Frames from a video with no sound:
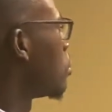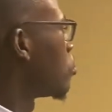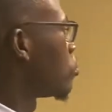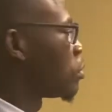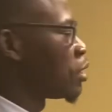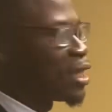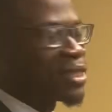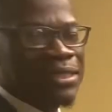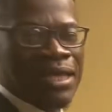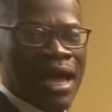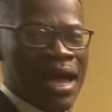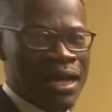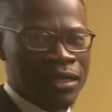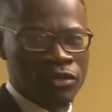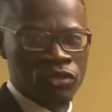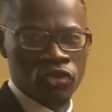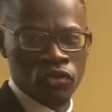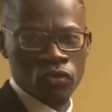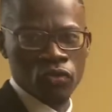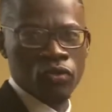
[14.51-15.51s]
let's add
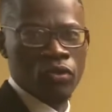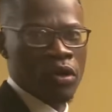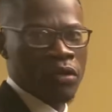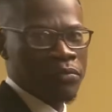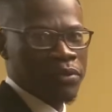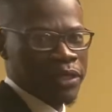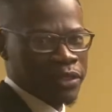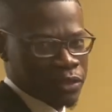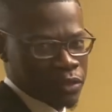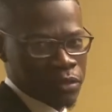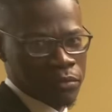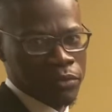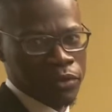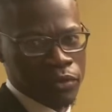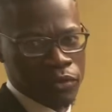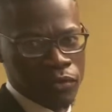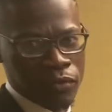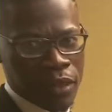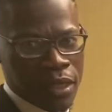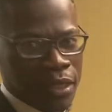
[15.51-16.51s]
two complex numbers
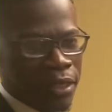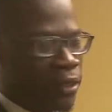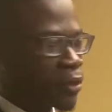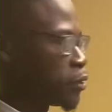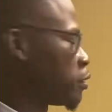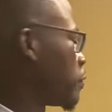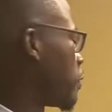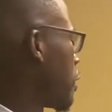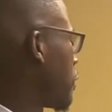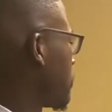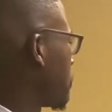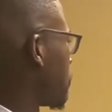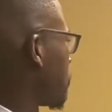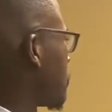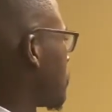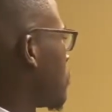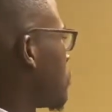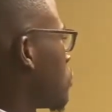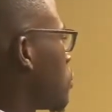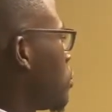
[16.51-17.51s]
together, all right?
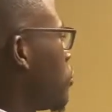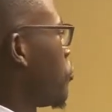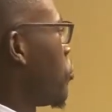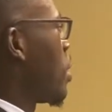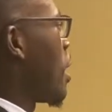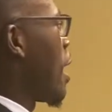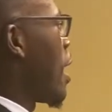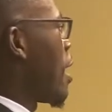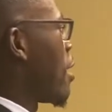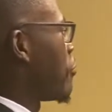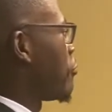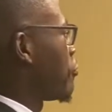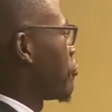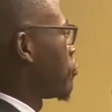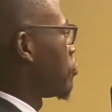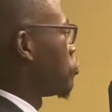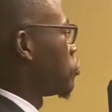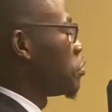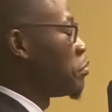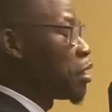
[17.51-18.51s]
So if we have,
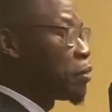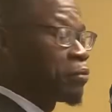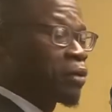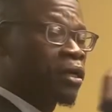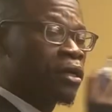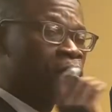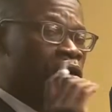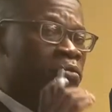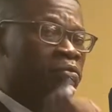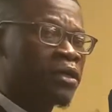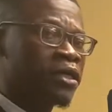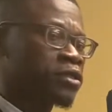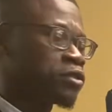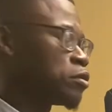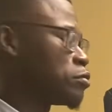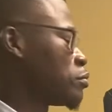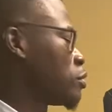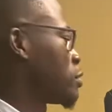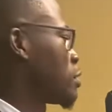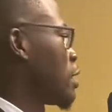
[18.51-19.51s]
remember, complex
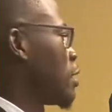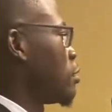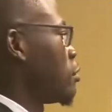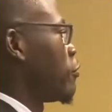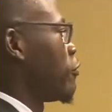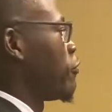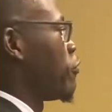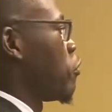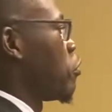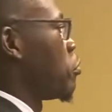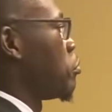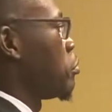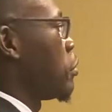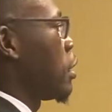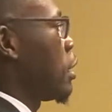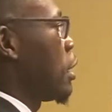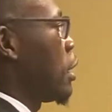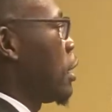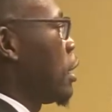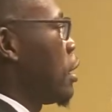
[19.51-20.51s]
numbers are in the form
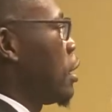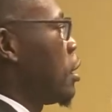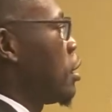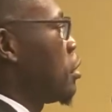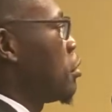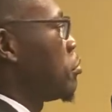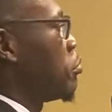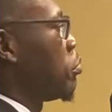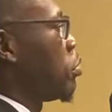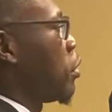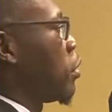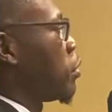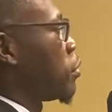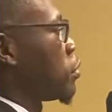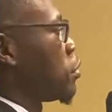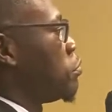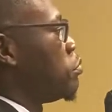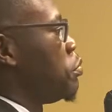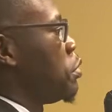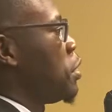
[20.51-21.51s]
a plus
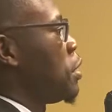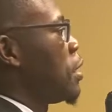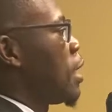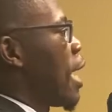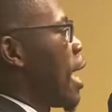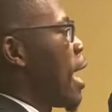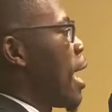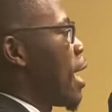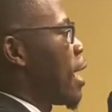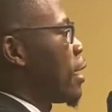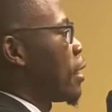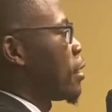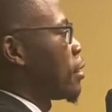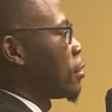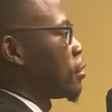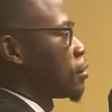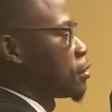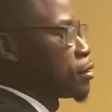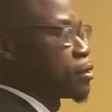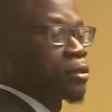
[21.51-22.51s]
bi,
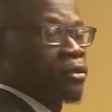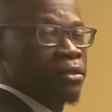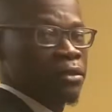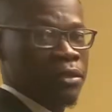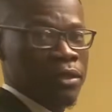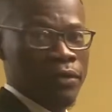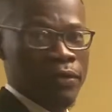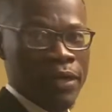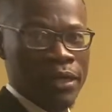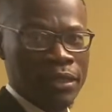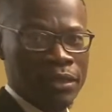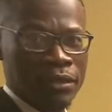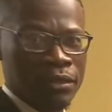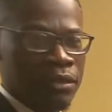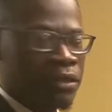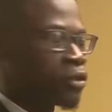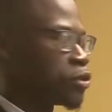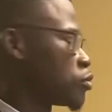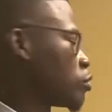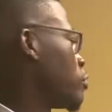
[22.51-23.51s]
all right?
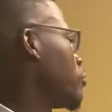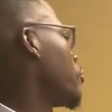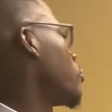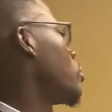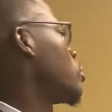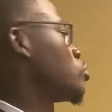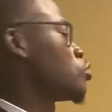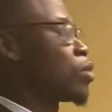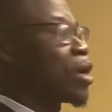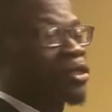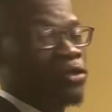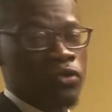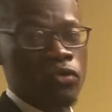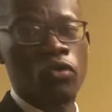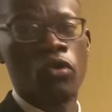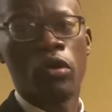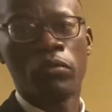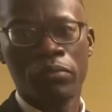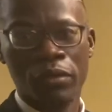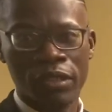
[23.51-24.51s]
So if we want to add two
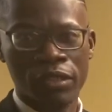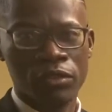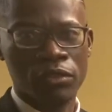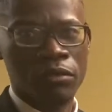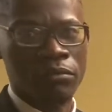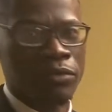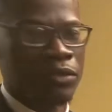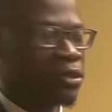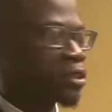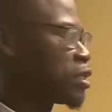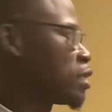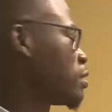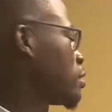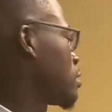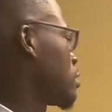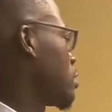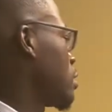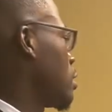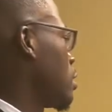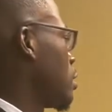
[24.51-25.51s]
complex numbers, let's
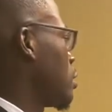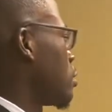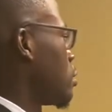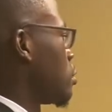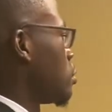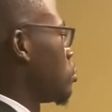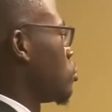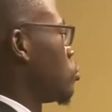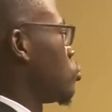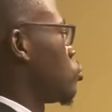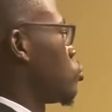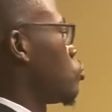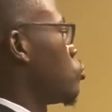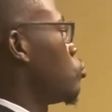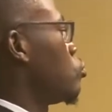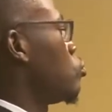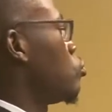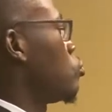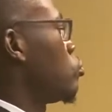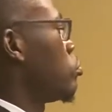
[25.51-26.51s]
say
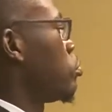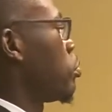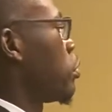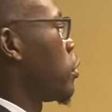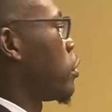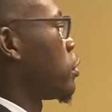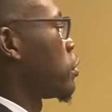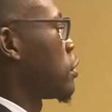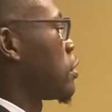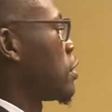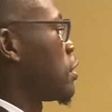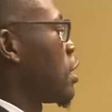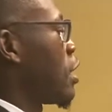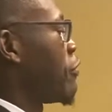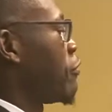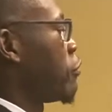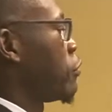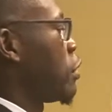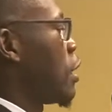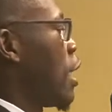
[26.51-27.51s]
2 plus
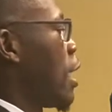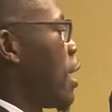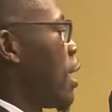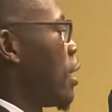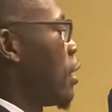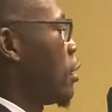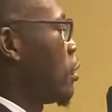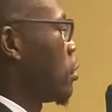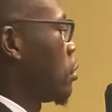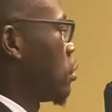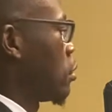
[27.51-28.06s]
7i,